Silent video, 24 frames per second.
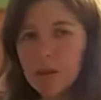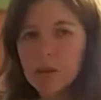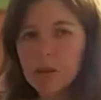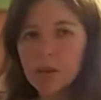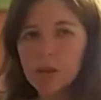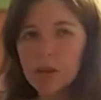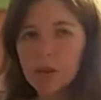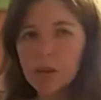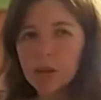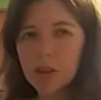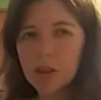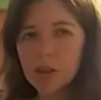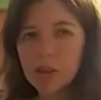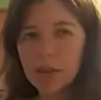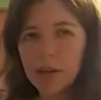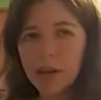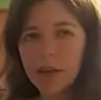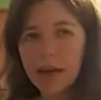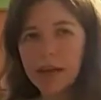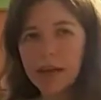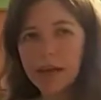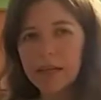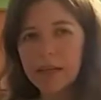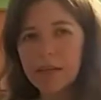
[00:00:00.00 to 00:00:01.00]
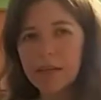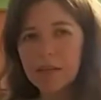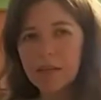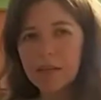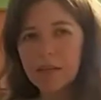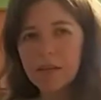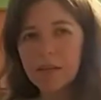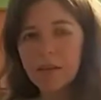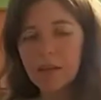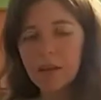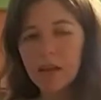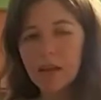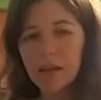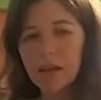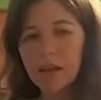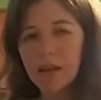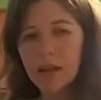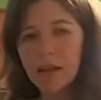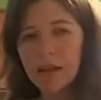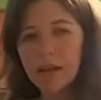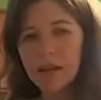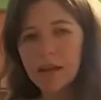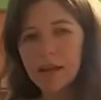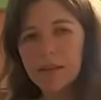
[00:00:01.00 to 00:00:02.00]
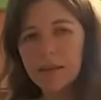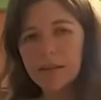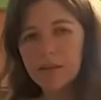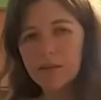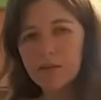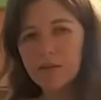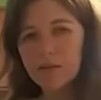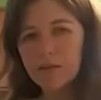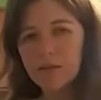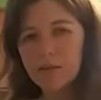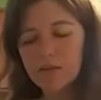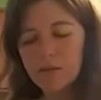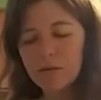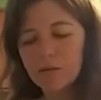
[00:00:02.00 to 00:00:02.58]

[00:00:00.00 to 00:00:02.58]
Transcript: You can just show your hands and